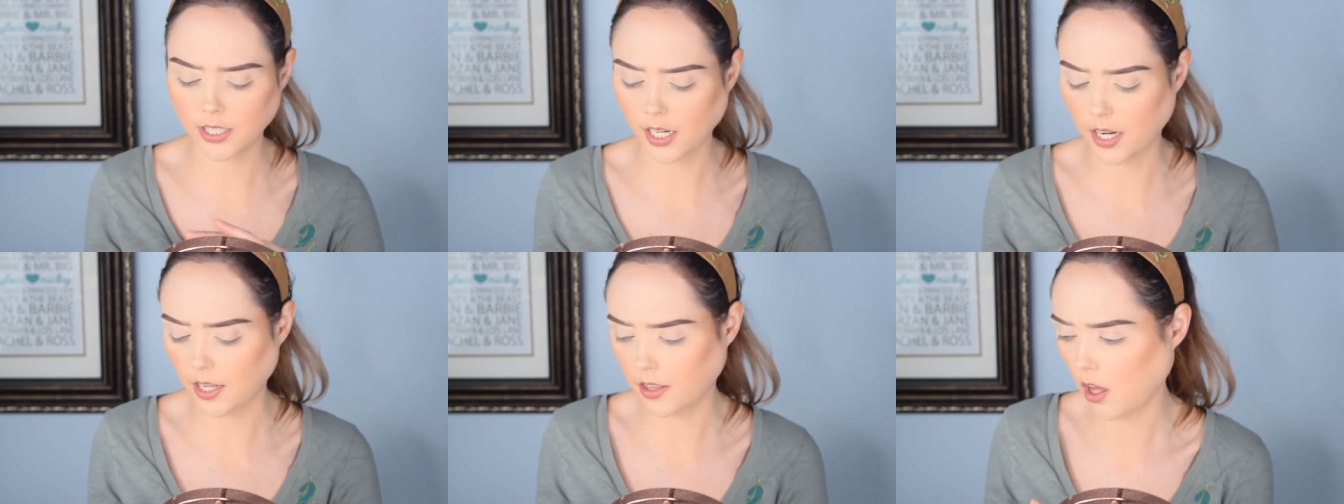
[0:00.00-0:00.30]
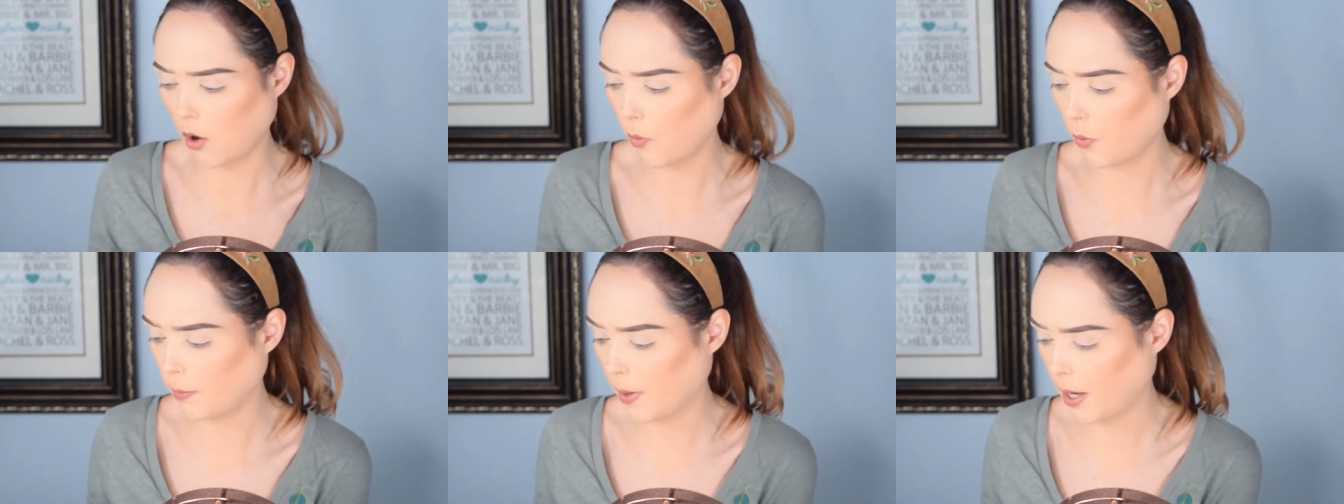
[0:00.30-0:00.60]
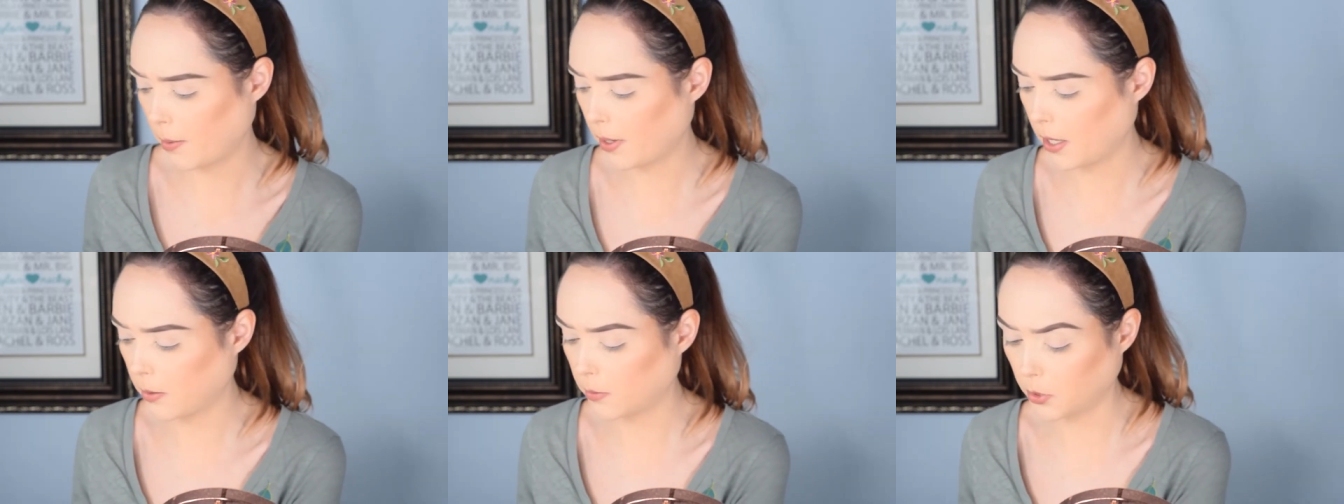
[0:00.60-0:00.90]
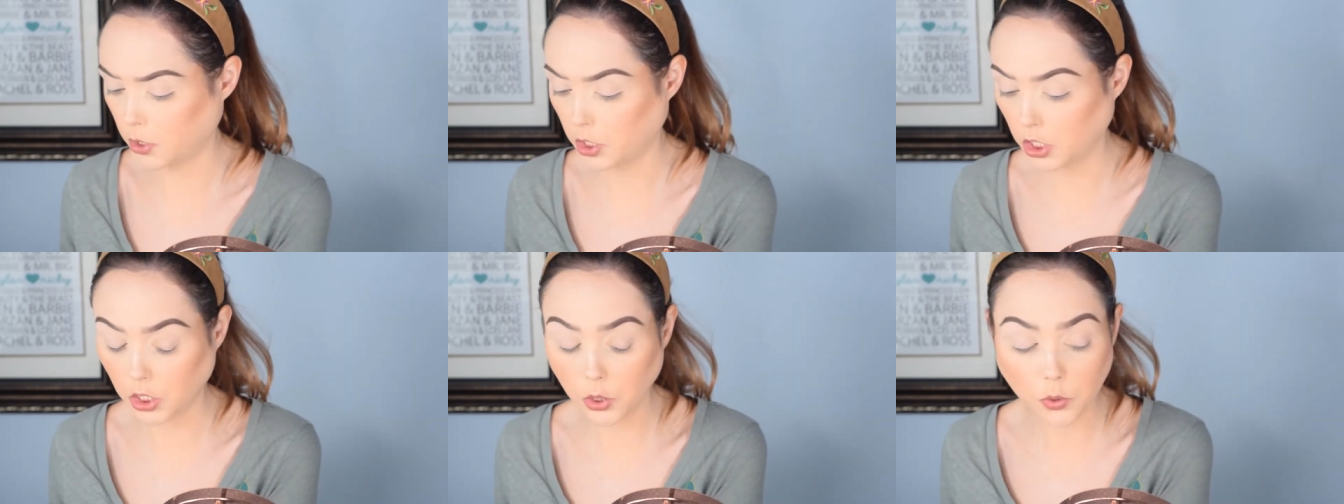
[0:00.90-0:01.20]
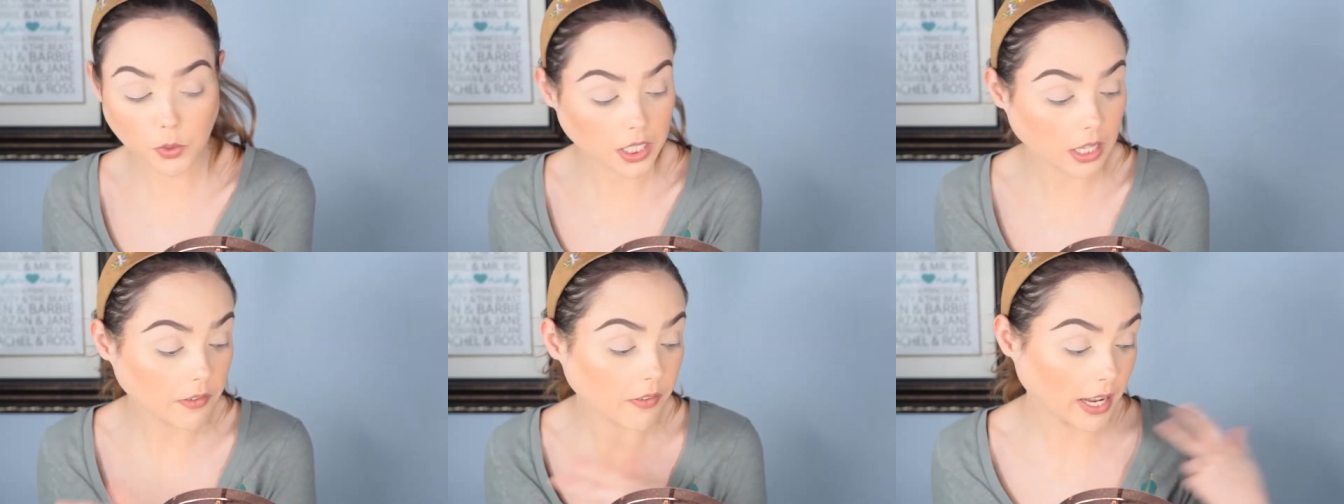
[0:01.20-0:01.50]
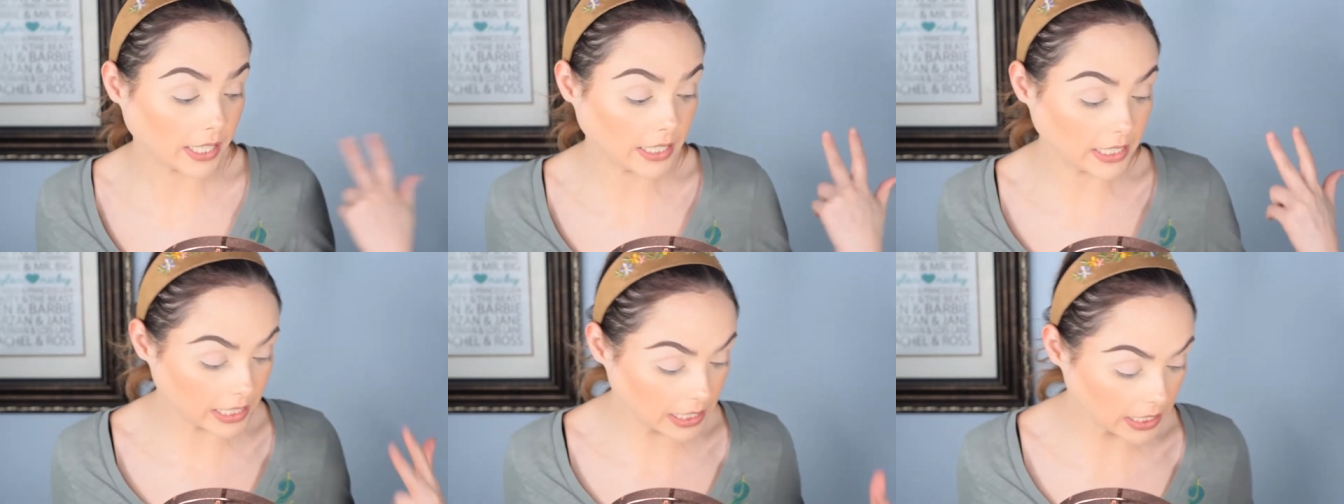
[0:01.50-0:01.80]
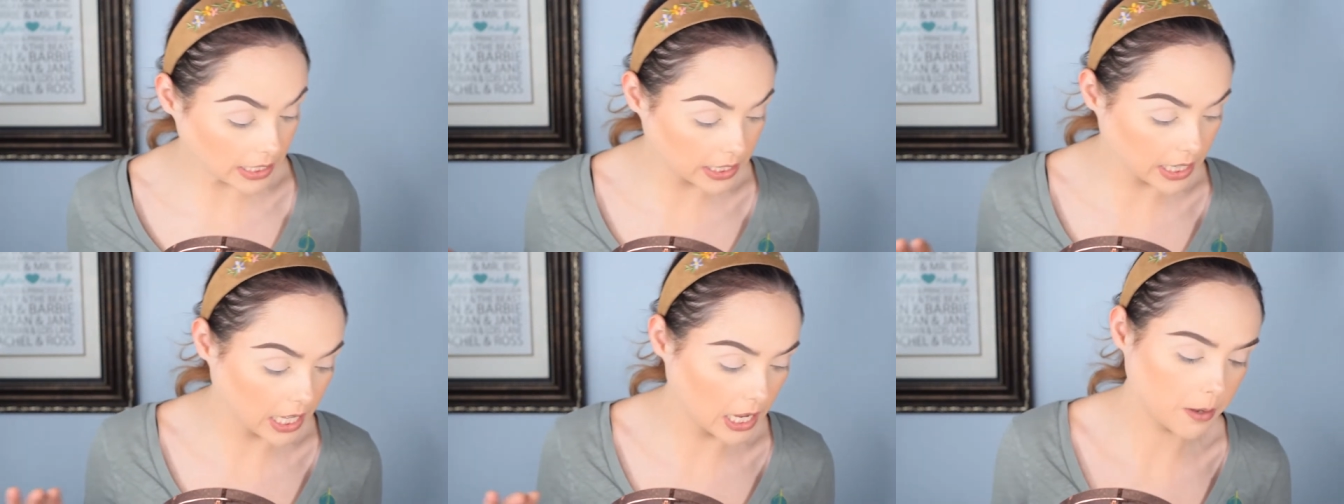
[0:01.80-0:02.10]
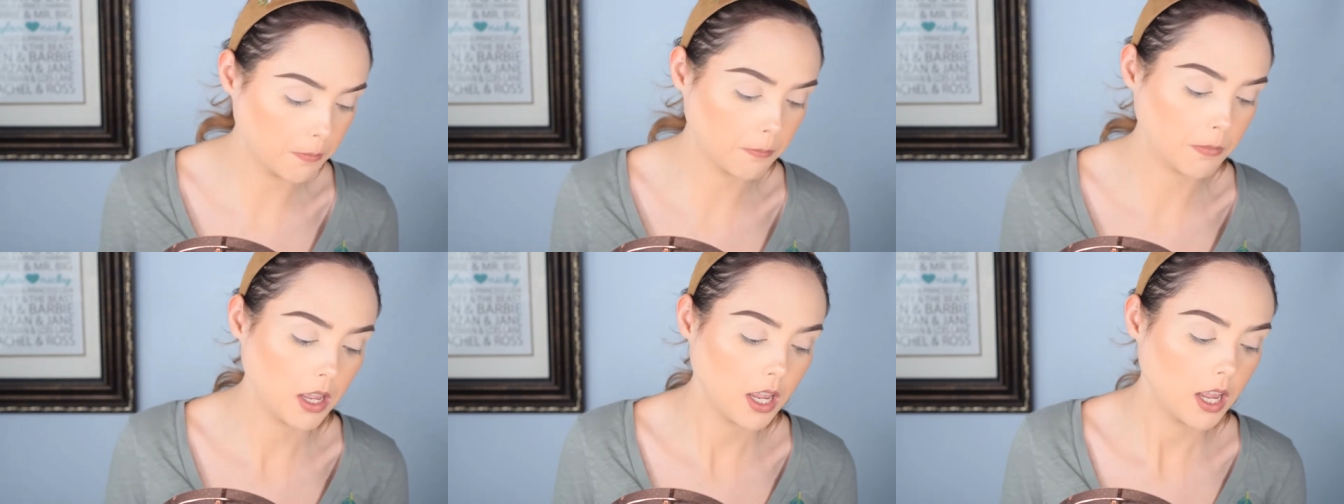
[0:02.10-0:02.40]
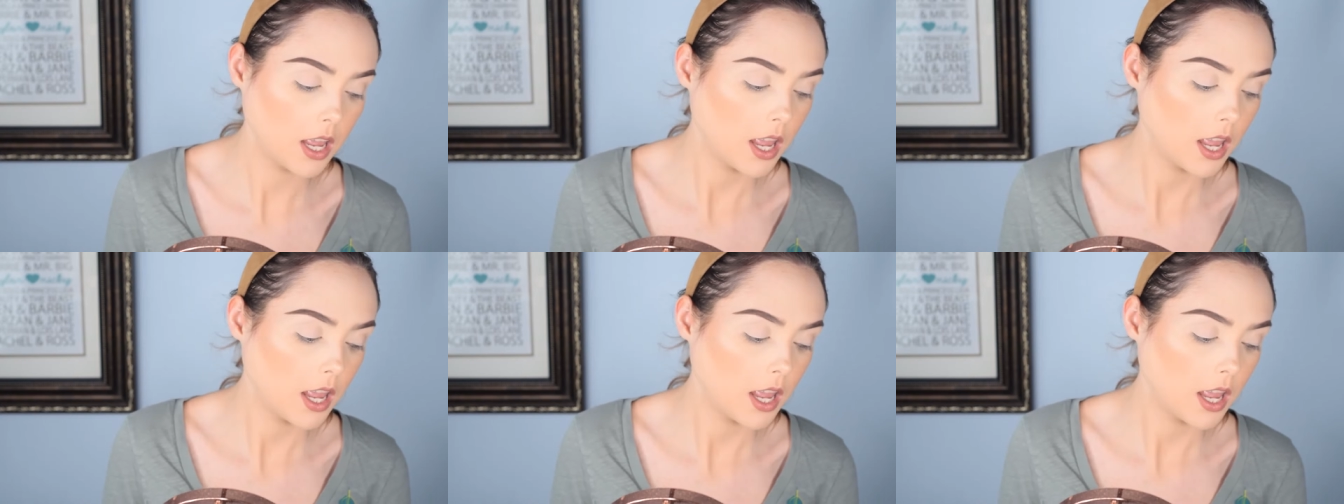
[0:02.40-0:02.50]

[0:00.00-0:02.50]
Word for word: that I thought we might be able to use if I needed them.